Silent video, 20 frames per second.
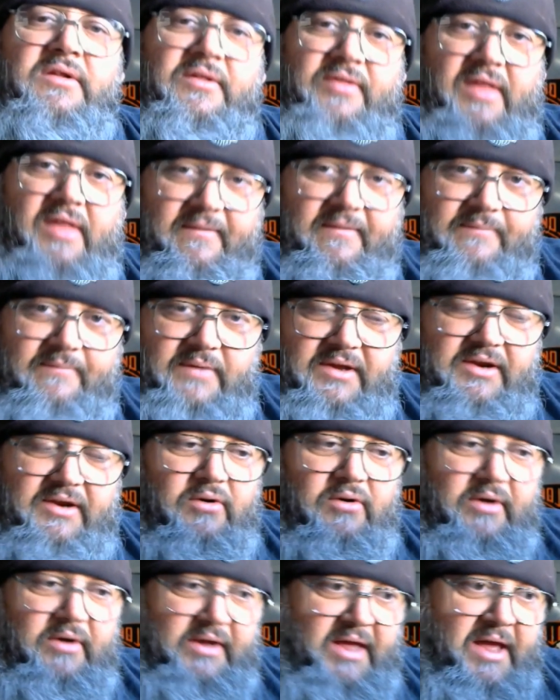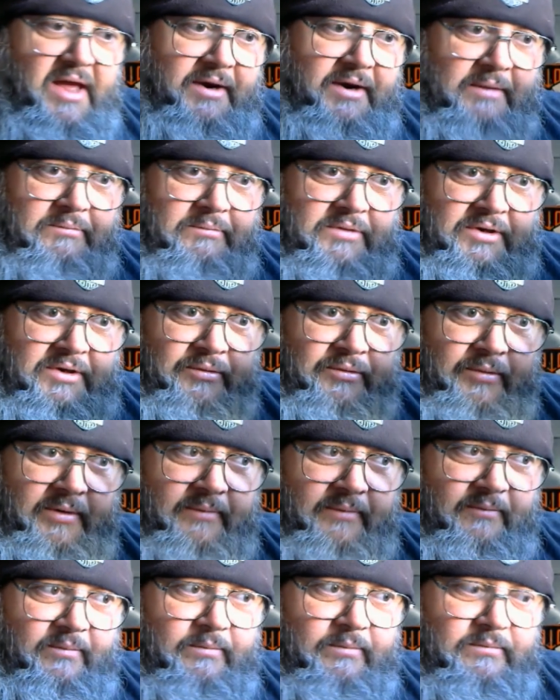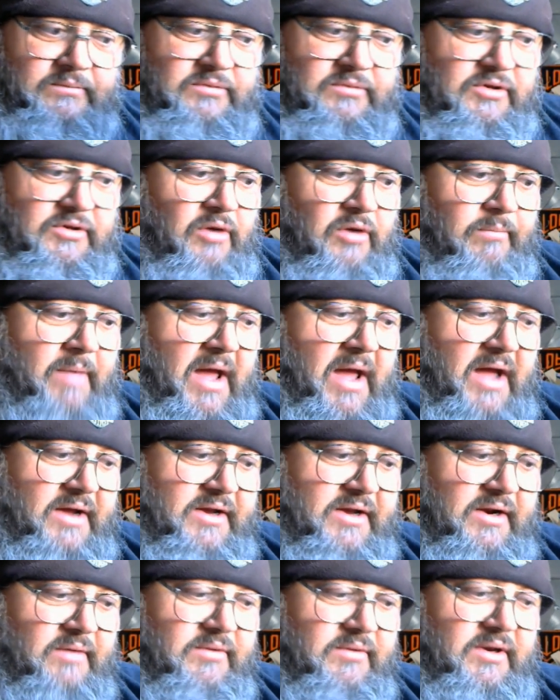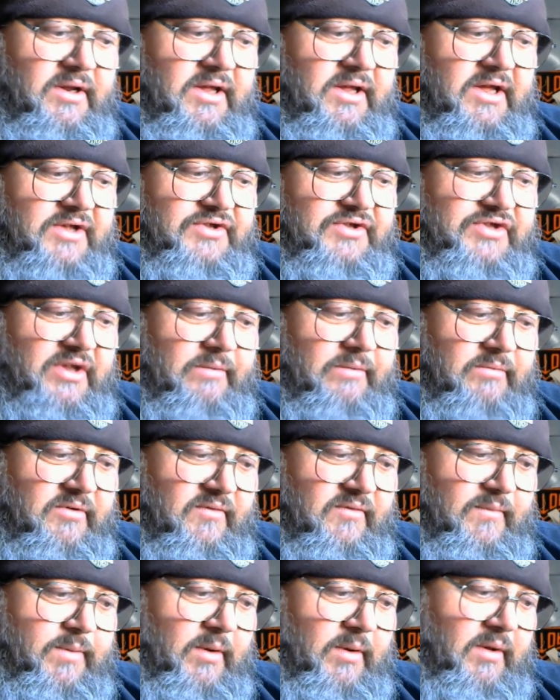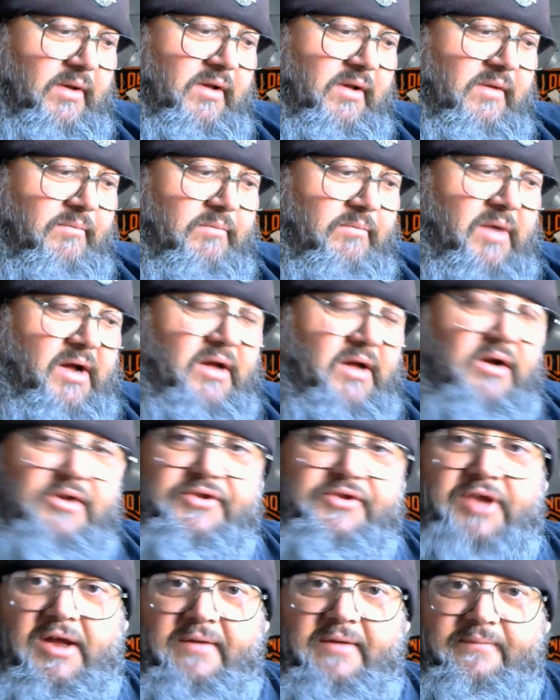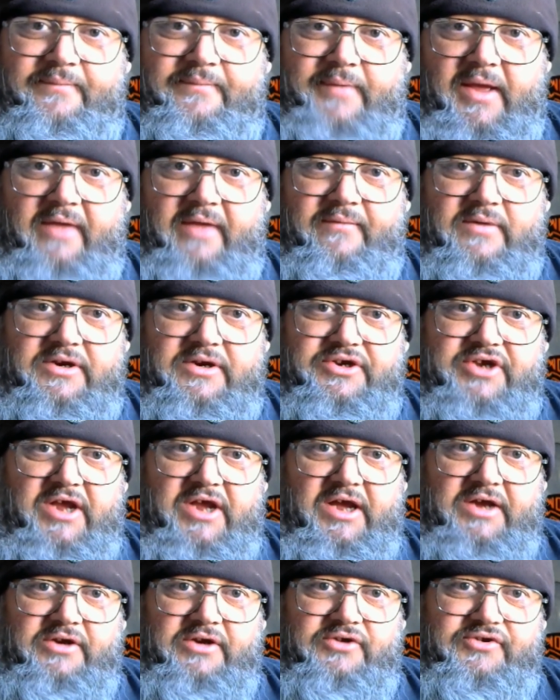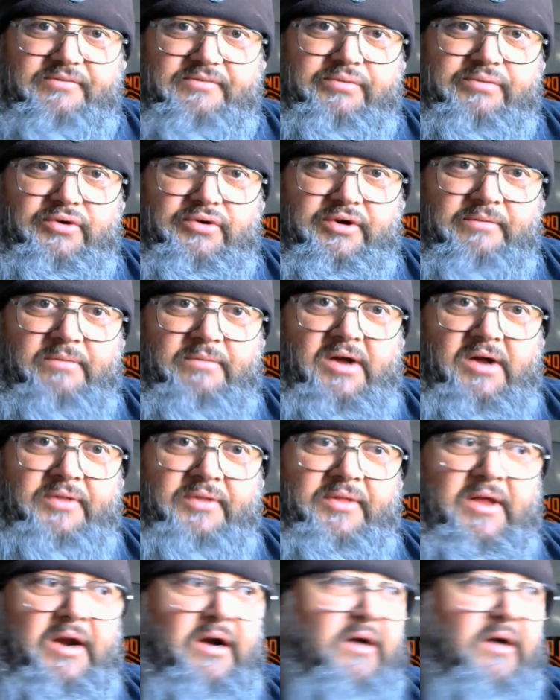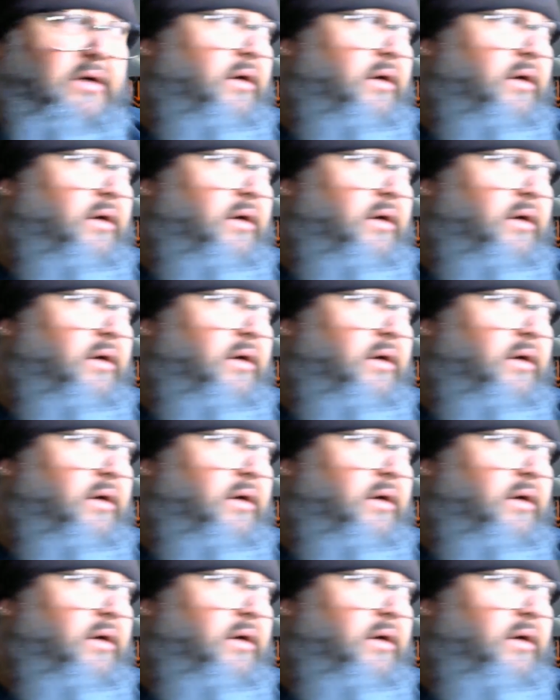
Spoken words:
That video, again, I'm going to go back and I'm going to get some of my all-time favorite channels and put them on there.